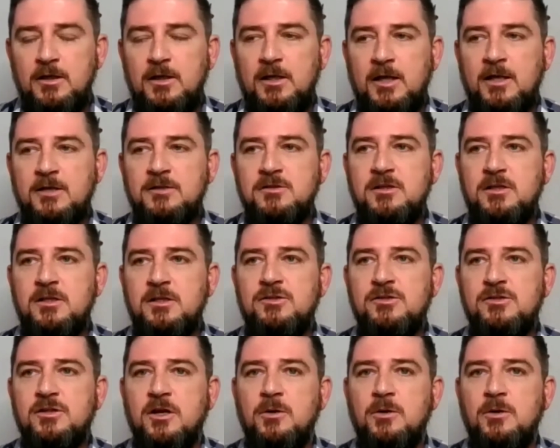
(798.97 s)
actually
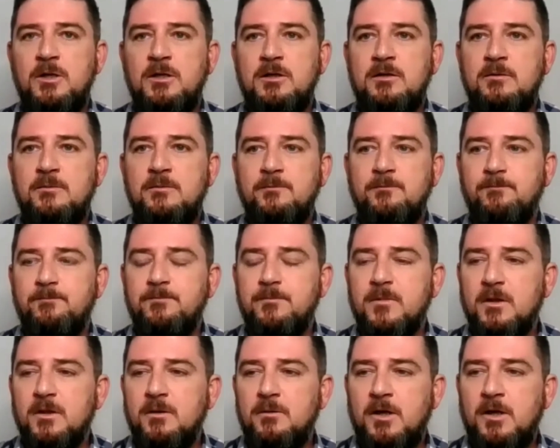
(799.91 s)
showing,
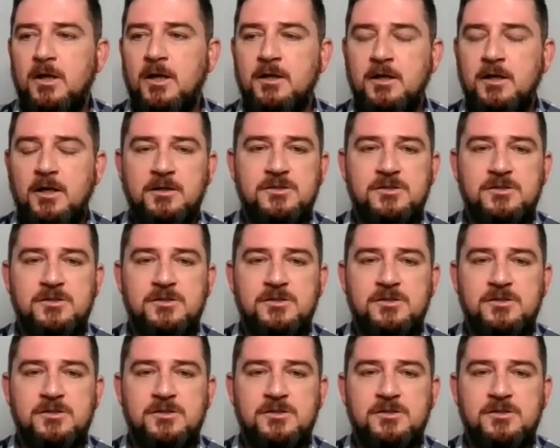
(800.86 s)
and